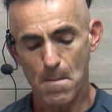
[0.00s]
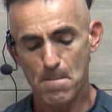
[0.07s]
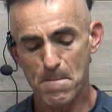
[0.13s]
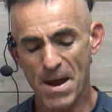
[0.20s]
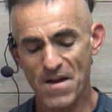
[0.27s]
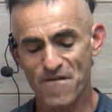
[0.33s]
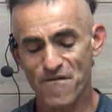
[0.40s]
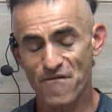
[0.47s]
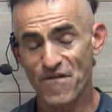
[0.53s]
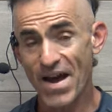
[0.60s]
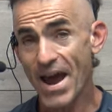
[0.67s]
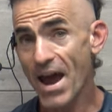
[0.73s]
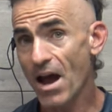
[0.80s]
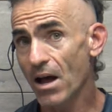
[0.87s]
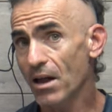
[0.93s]
may
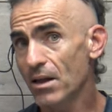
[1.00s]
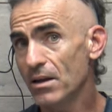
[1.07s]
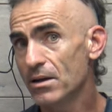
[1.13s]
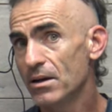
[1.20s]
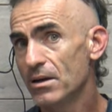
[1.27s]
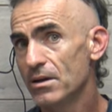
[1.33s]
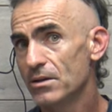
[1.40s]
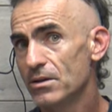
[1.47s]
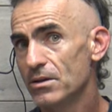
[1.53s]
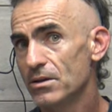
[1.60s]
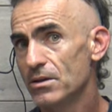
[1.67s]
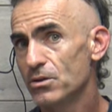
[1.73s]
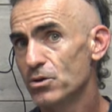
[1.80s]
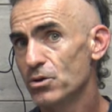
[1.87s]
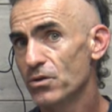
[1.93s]
fail
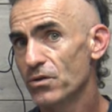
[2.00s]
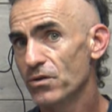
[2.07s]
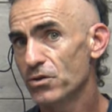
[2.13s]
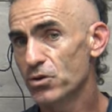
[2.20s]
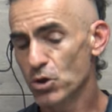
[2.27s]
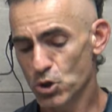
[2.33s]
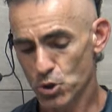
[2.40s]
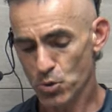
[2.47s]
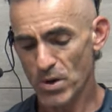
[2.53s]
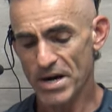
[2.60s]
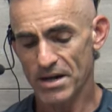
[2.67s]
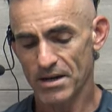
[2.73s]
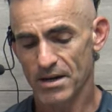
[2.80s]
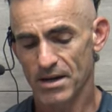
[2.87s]
to treat